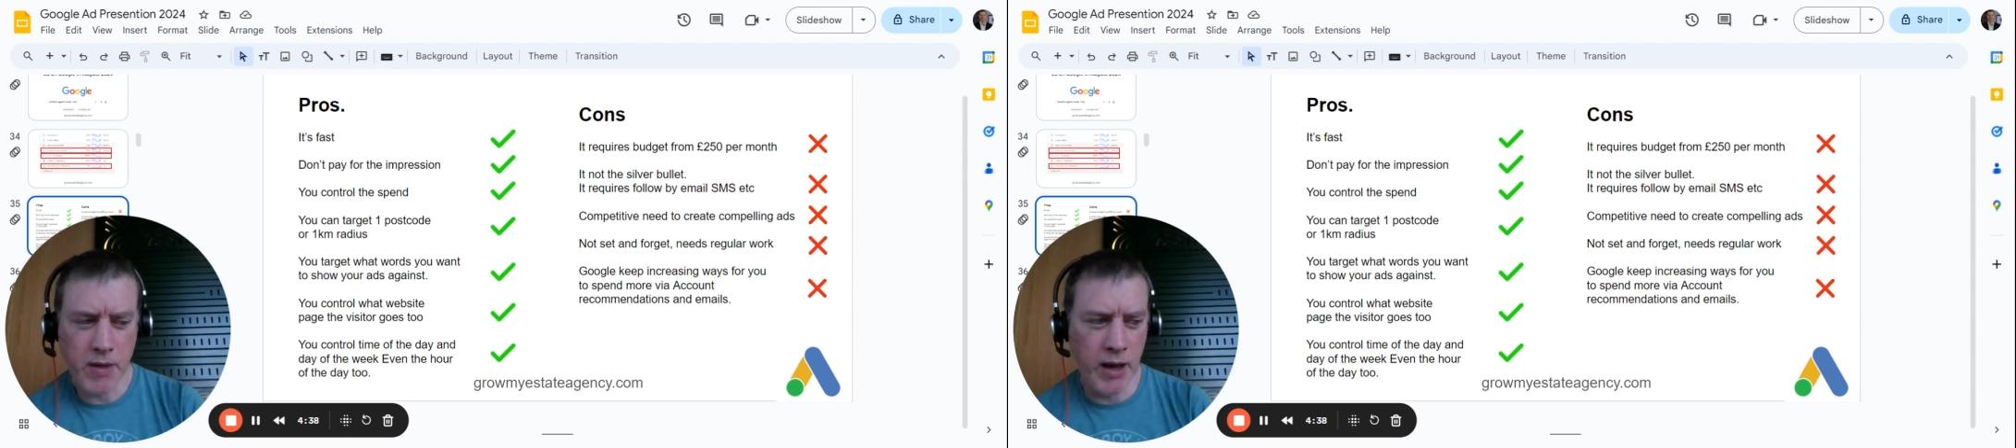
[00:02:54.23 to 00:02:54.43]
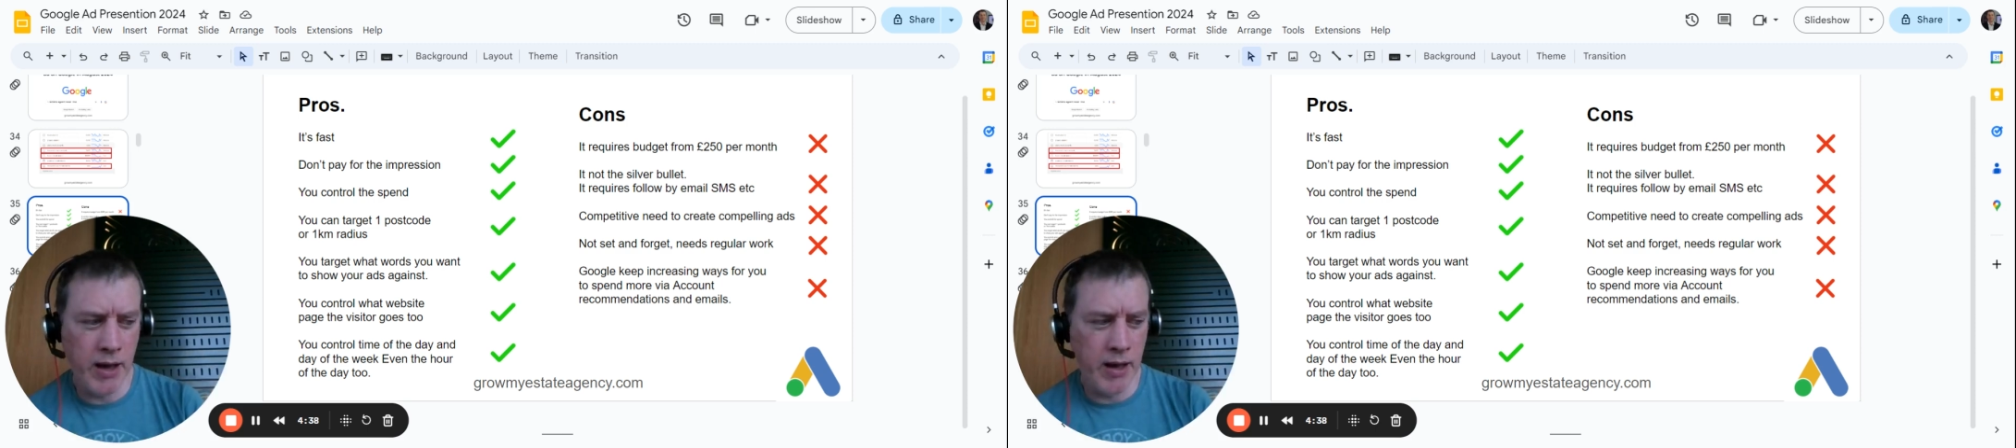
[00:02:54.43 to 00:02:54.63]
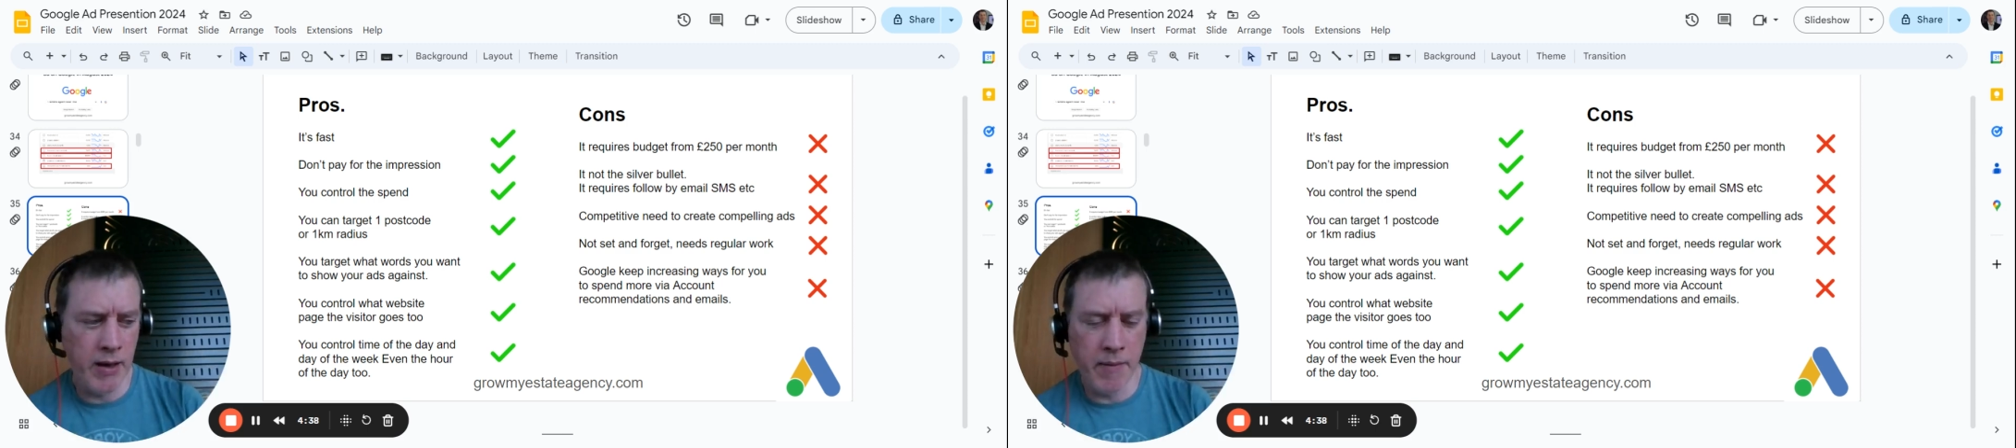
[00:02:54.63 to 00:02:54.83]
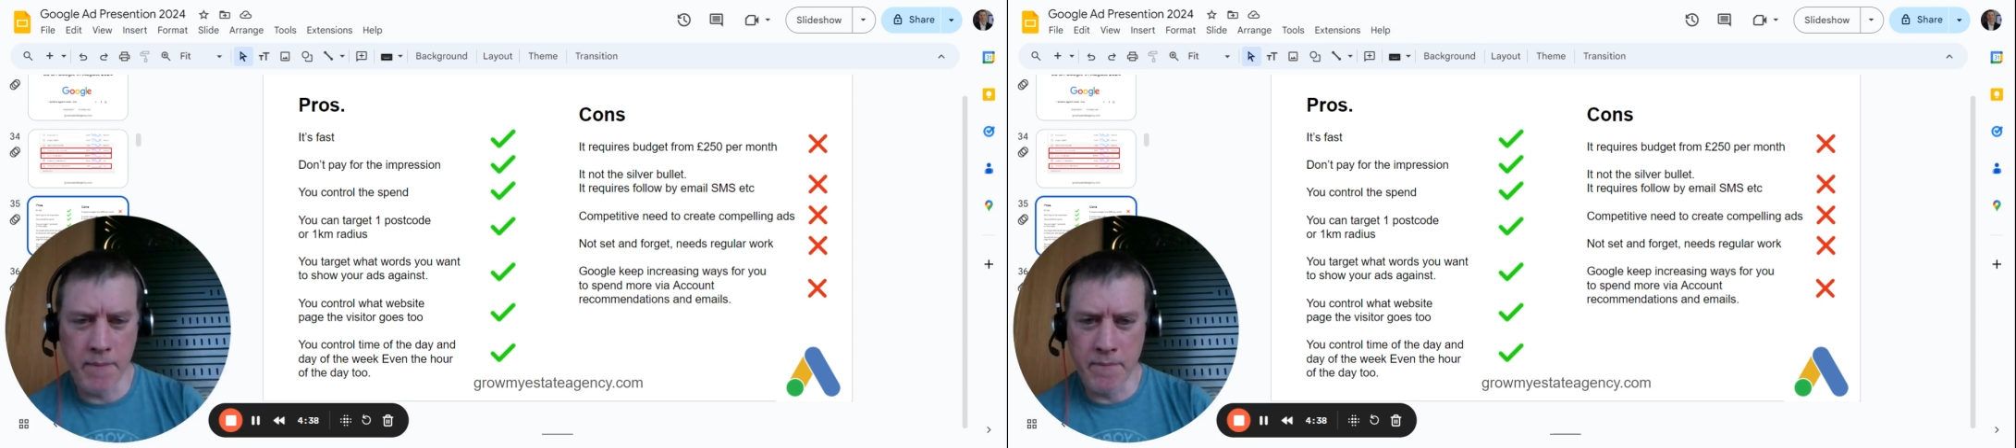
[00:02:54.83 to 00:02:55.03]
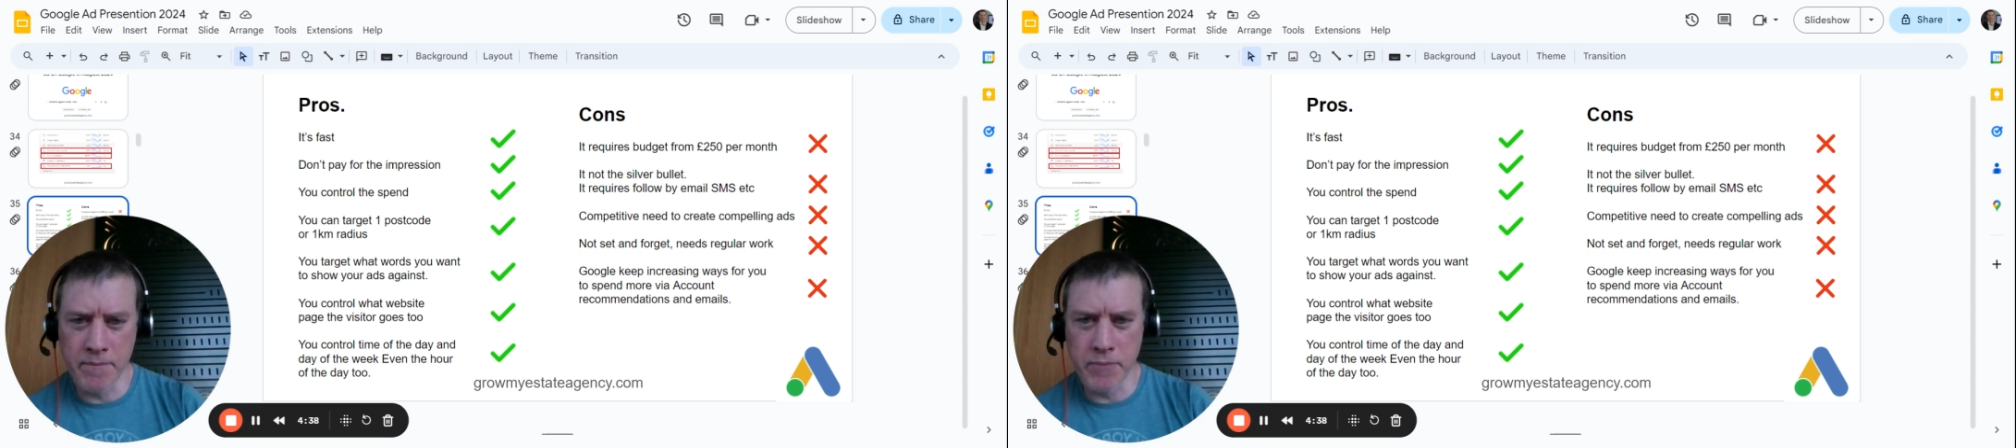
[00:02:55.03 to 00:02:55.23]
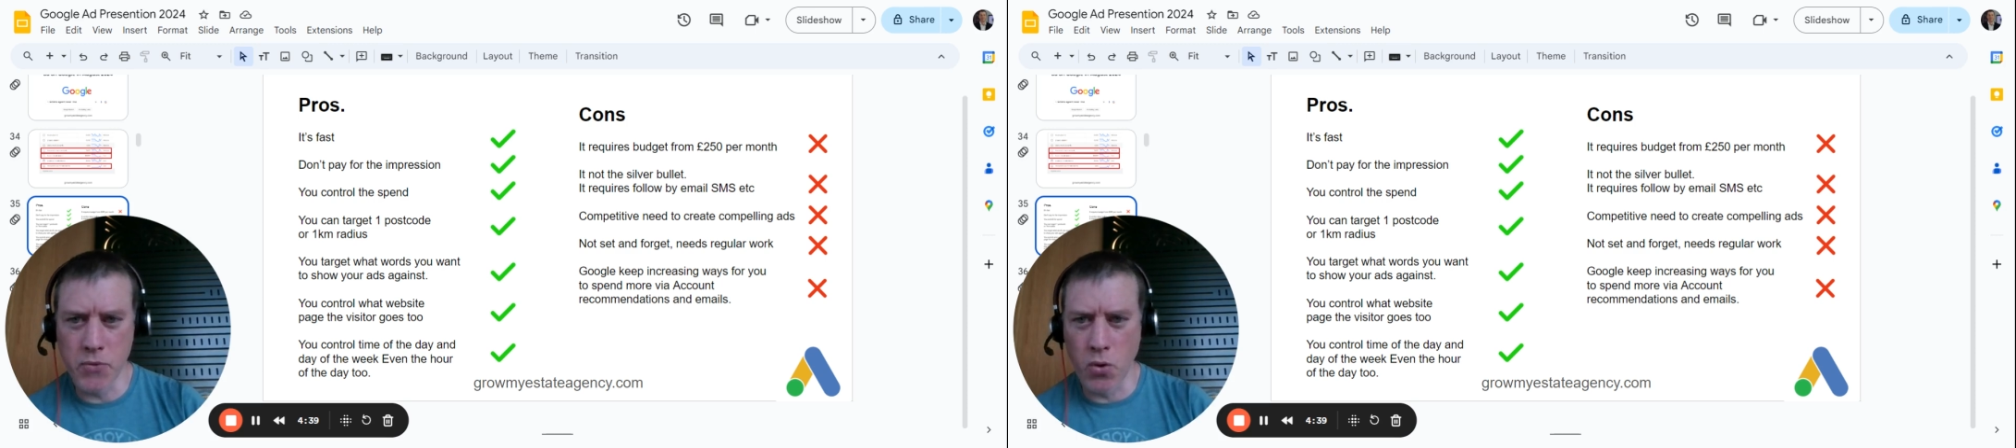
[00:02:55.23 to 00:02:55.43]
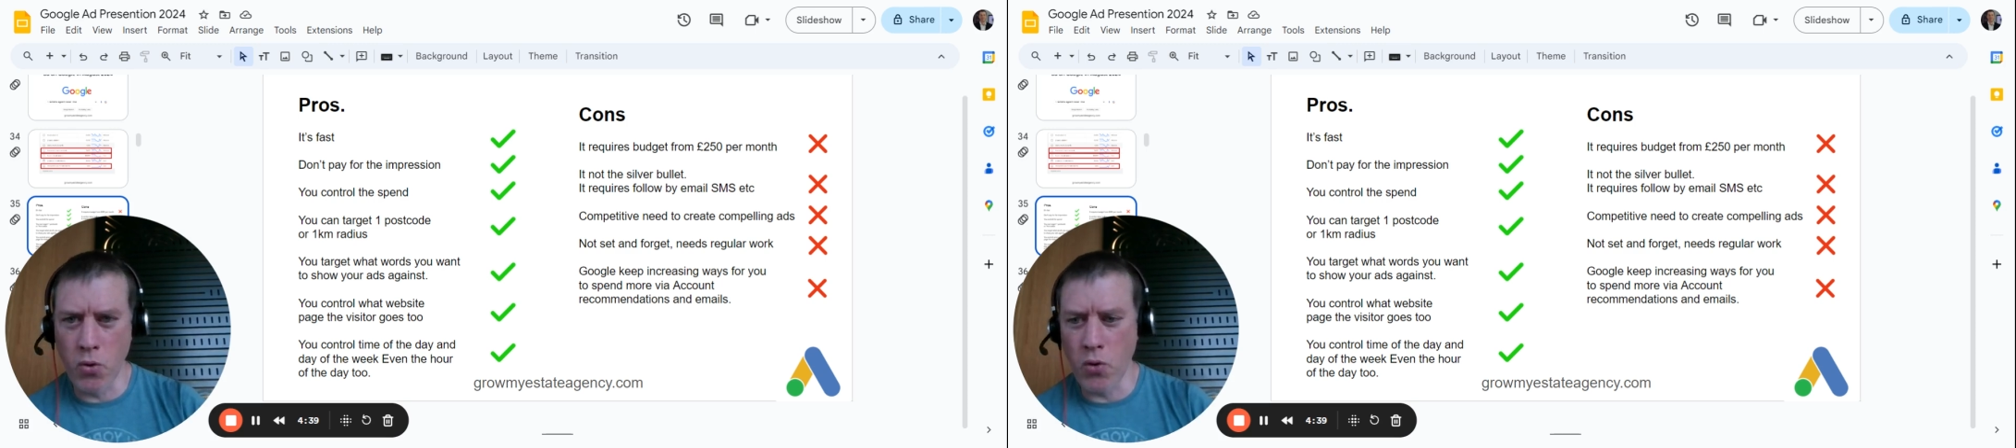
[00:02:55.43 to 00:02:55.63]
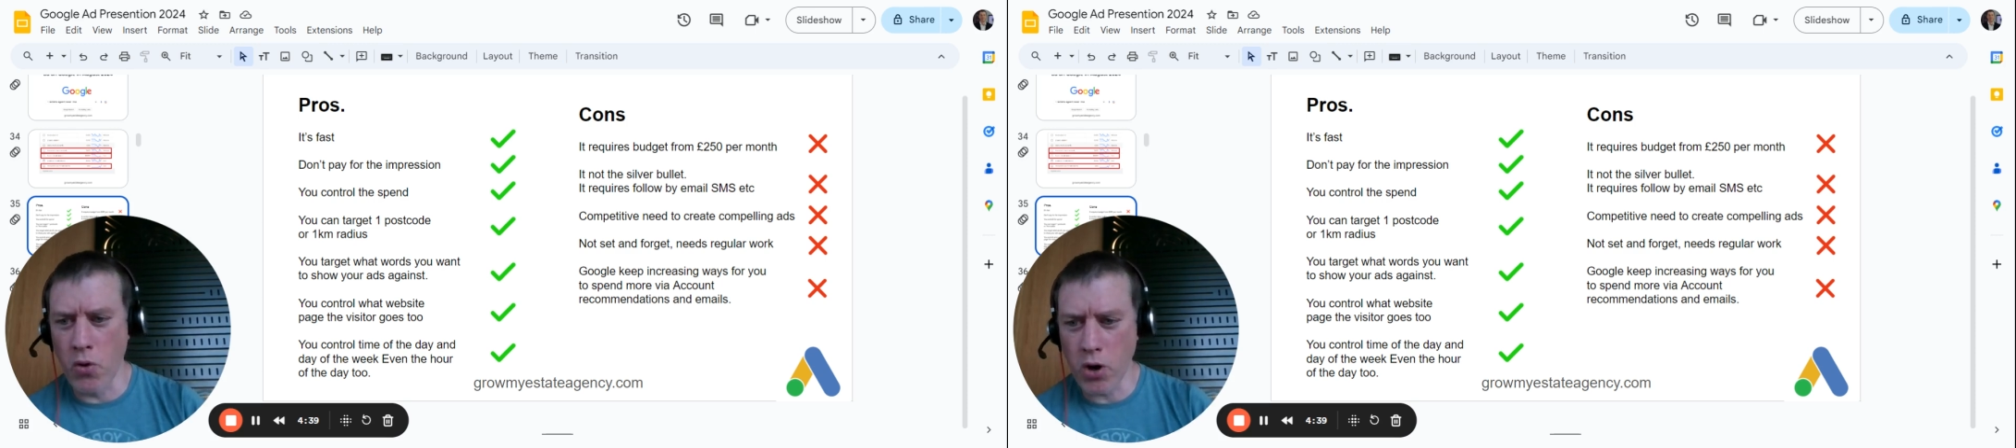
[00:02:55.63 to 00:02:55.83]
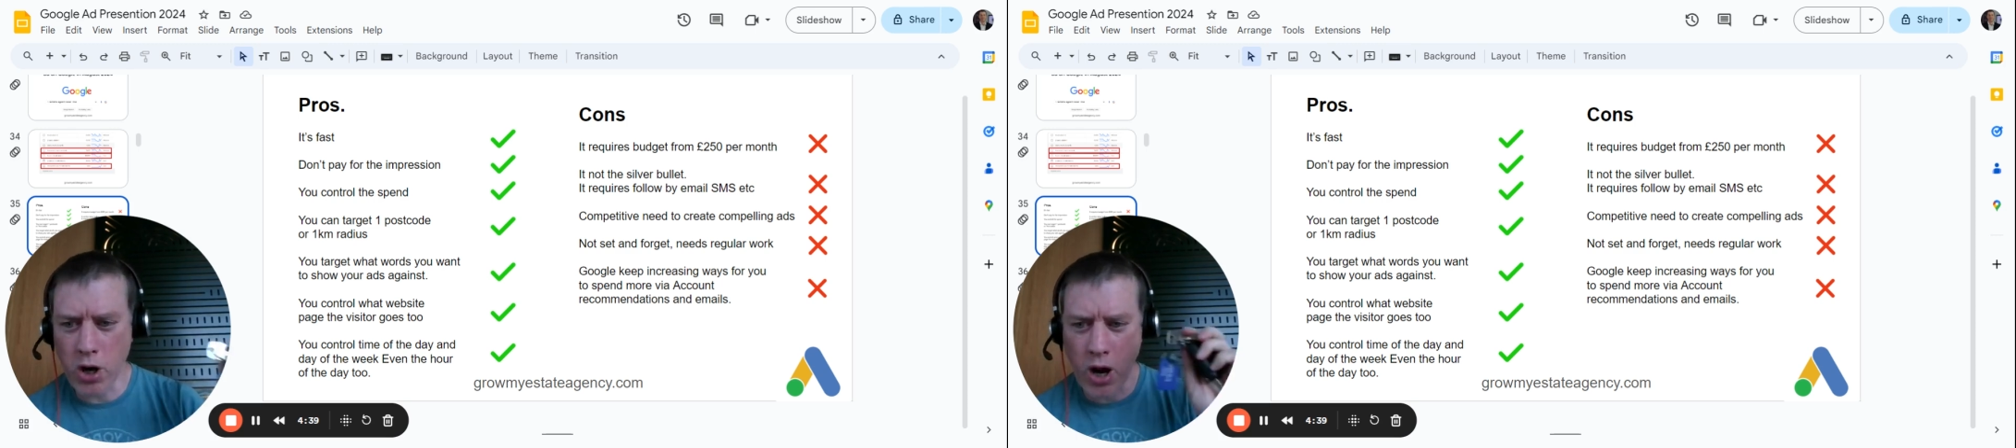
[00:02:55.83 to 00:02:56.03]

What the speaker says: or